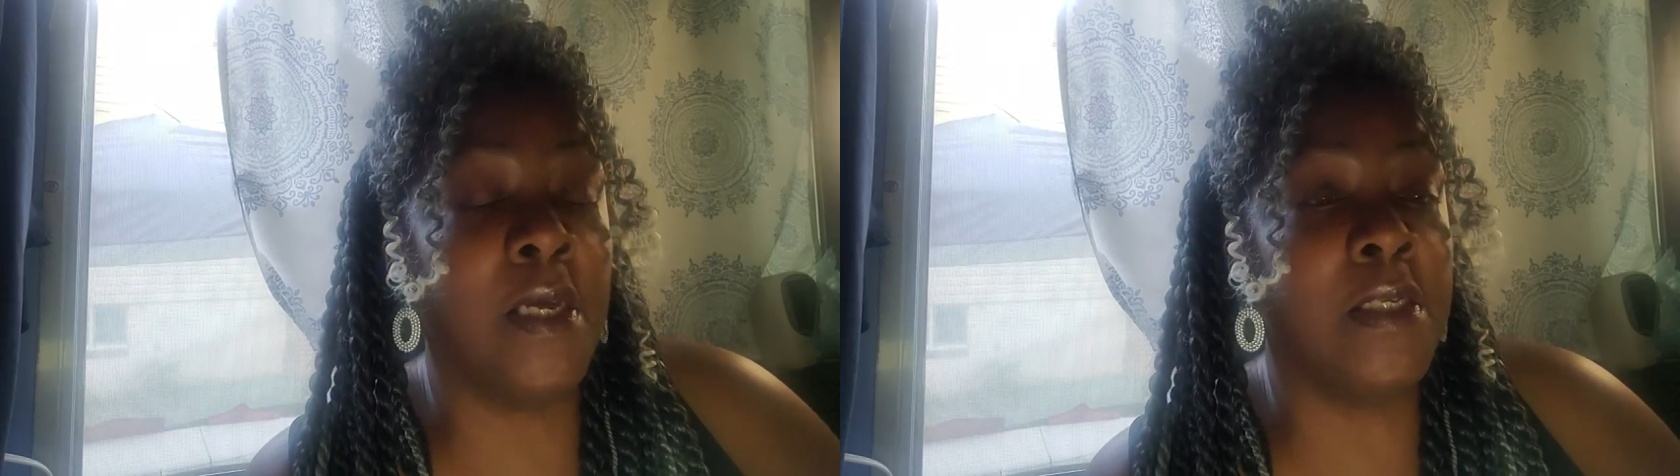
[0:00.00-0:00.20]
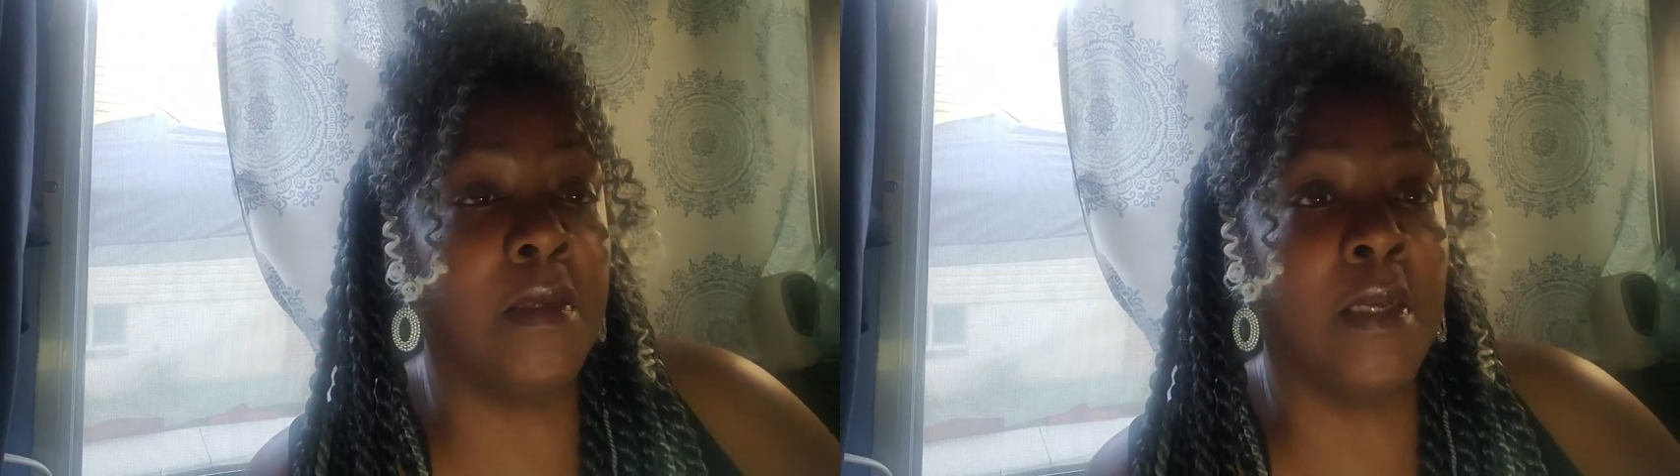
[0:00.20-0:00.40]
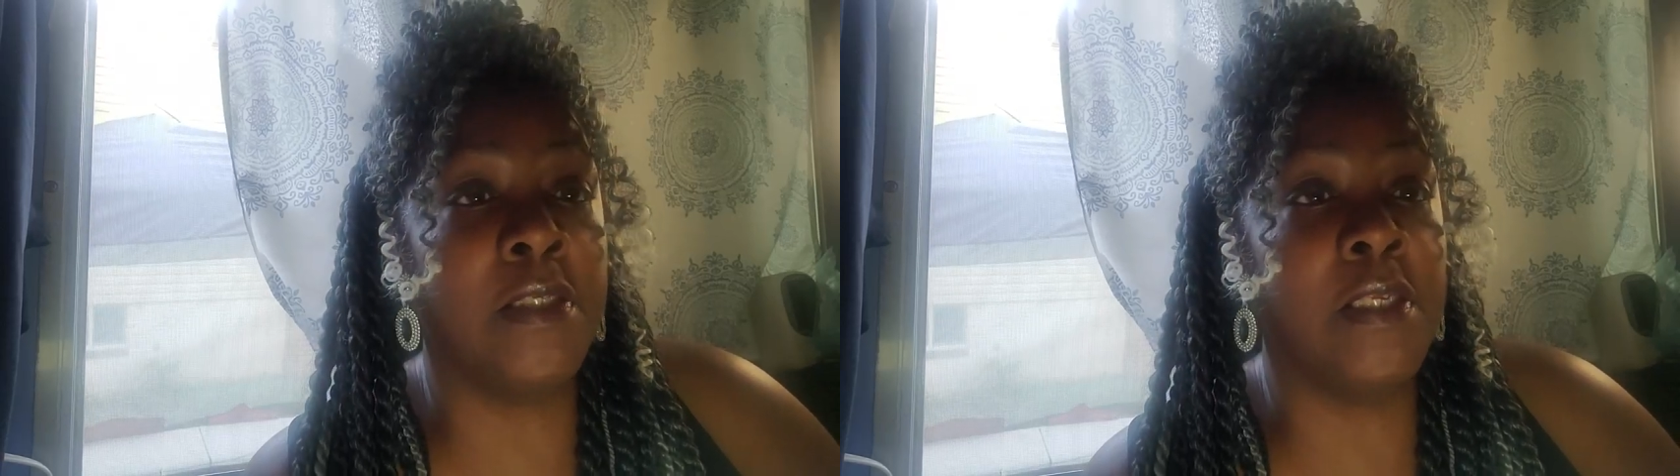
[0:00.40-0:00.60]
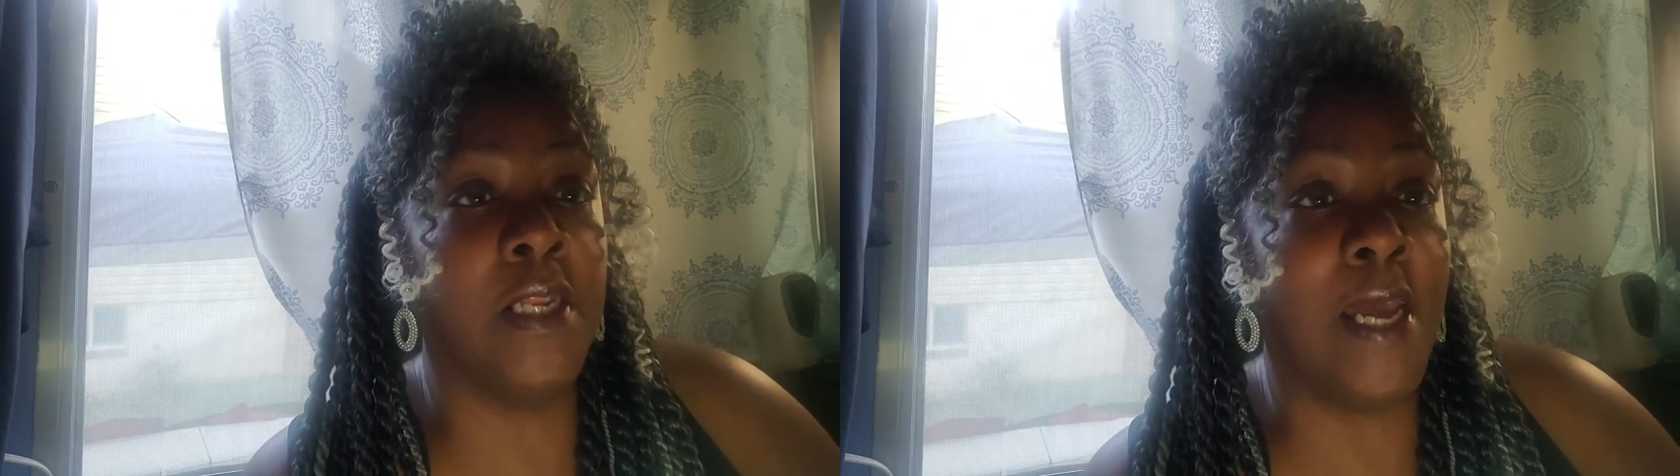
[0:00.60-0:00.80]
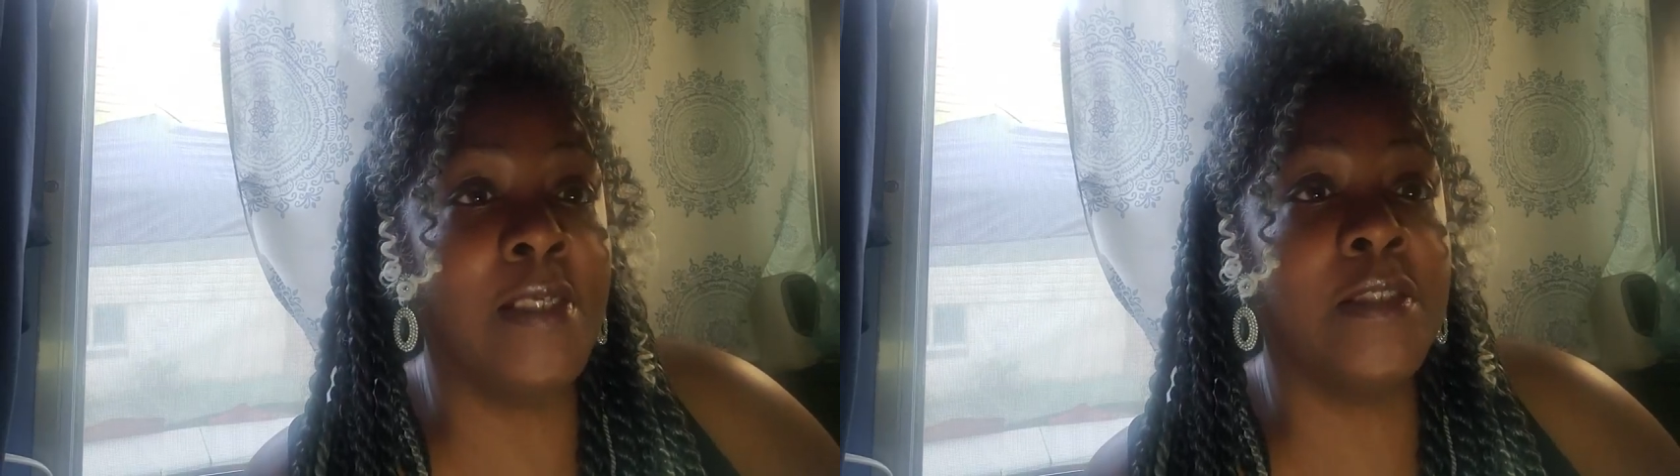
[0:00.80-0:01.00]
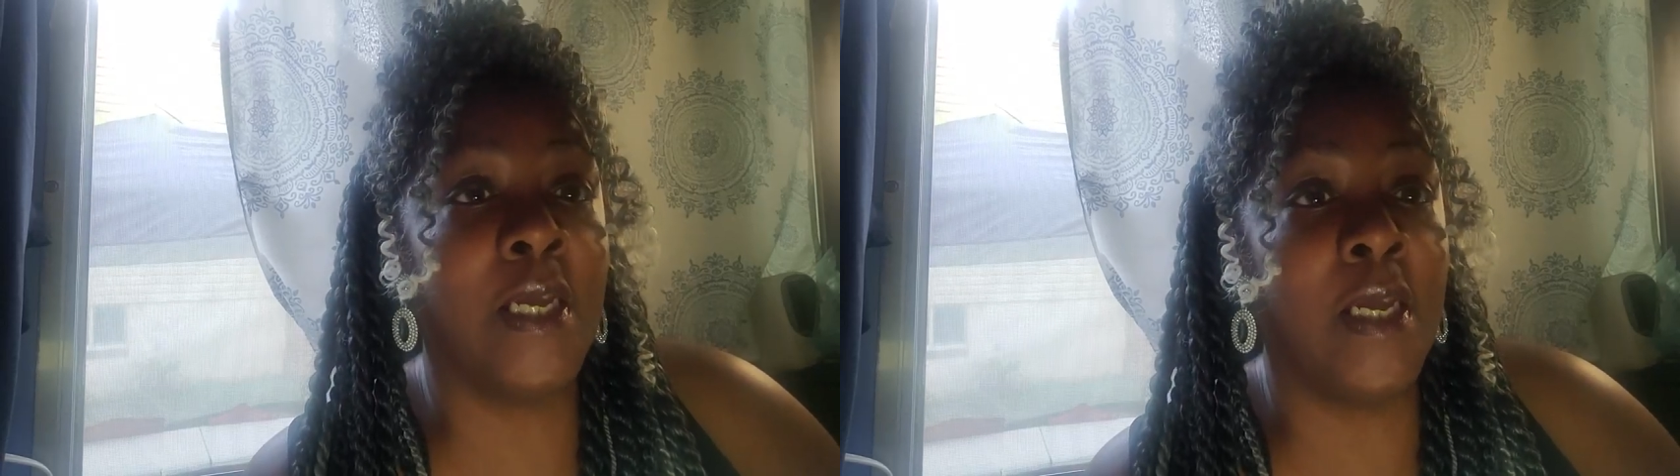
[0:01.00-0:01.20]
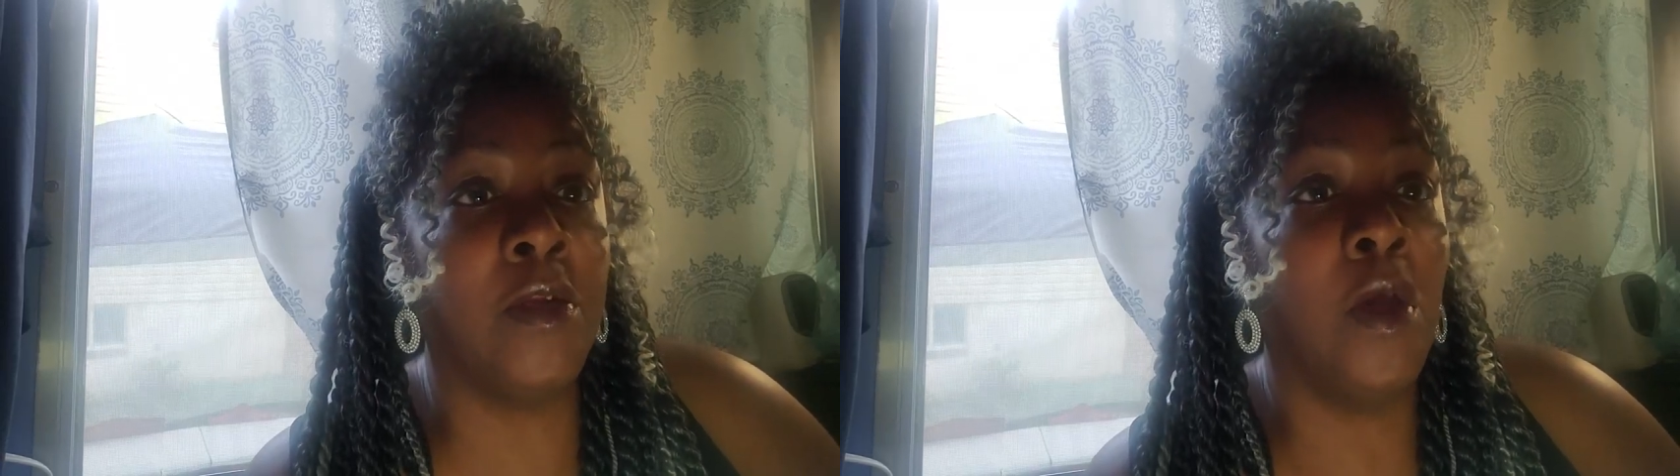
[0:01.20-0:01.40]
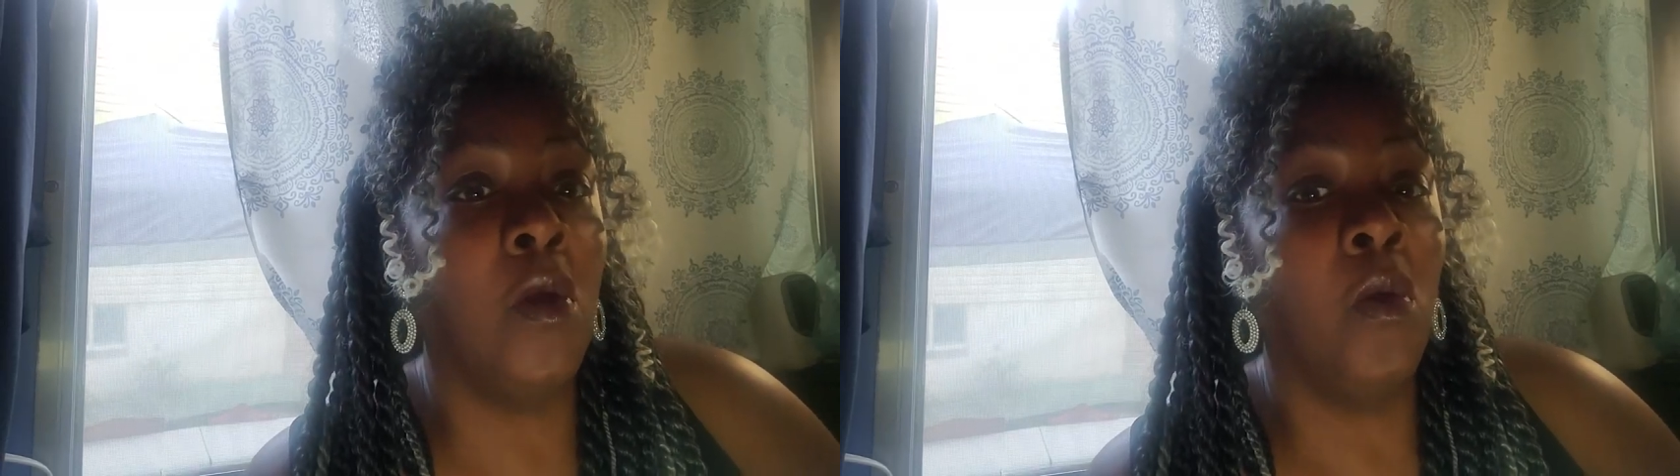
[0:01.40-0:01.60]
than